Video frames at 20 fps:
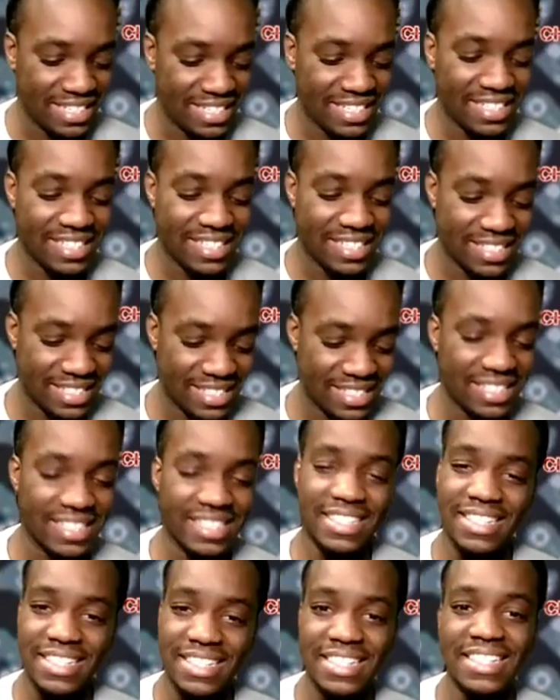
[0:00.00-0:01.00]

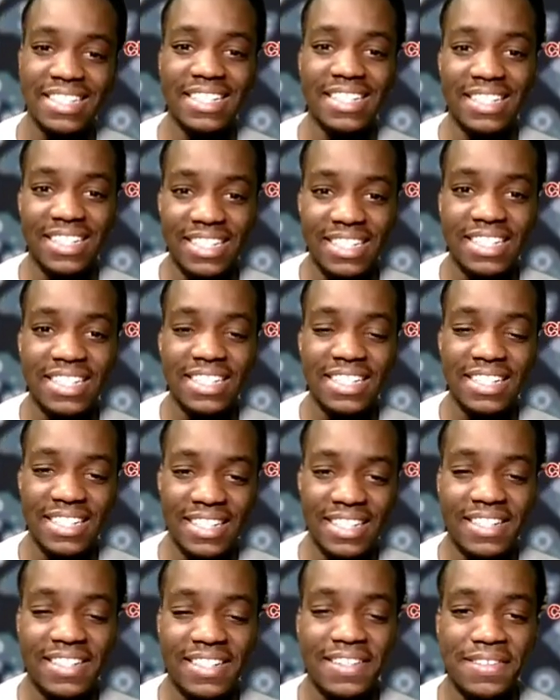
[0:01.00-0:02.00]

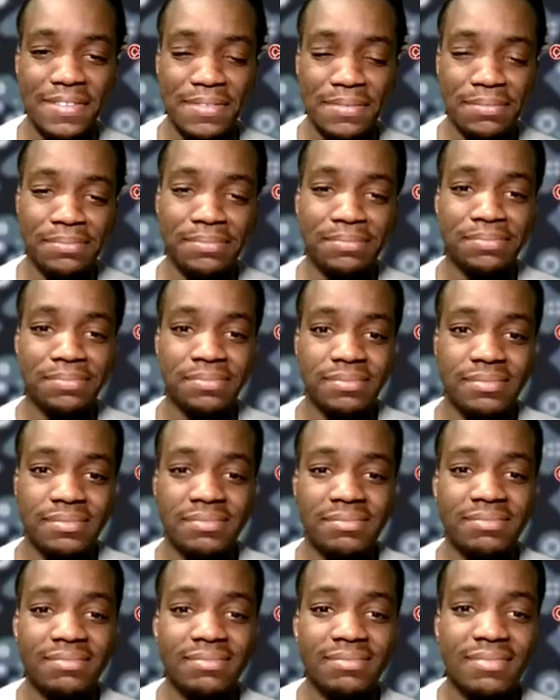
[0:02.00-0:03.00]

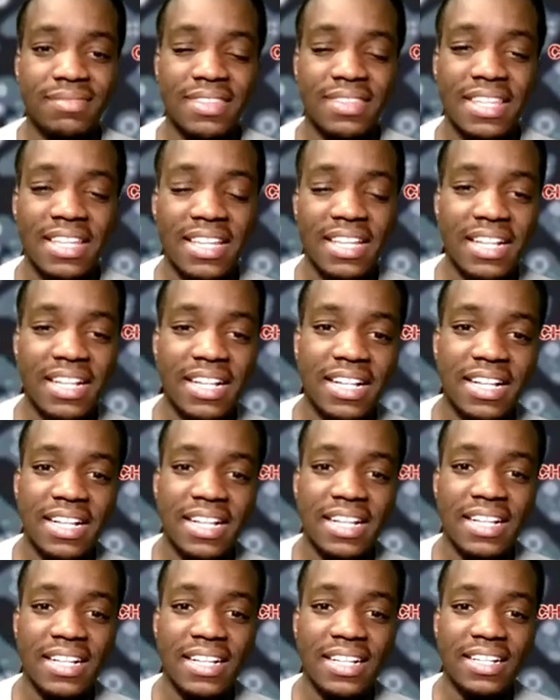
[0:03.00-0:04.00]

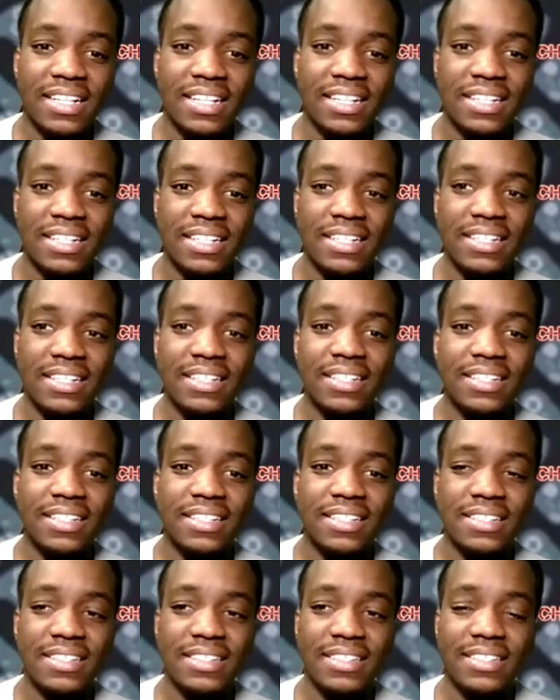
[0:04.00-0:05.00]

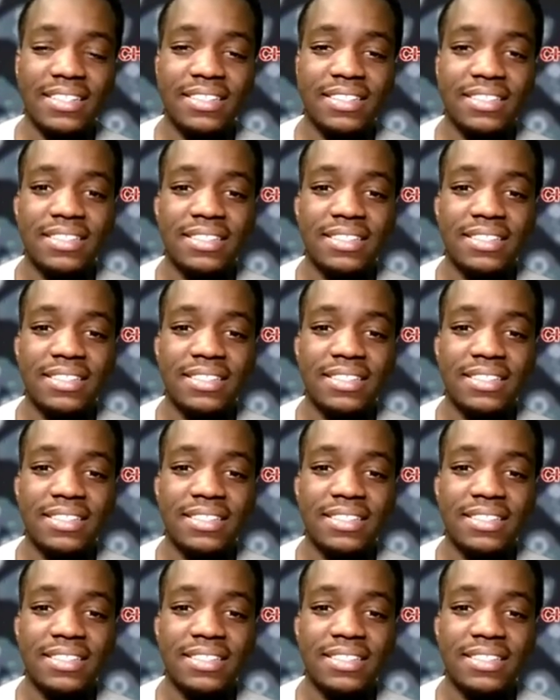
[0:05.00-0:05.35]
No words are spoken by the person on screen.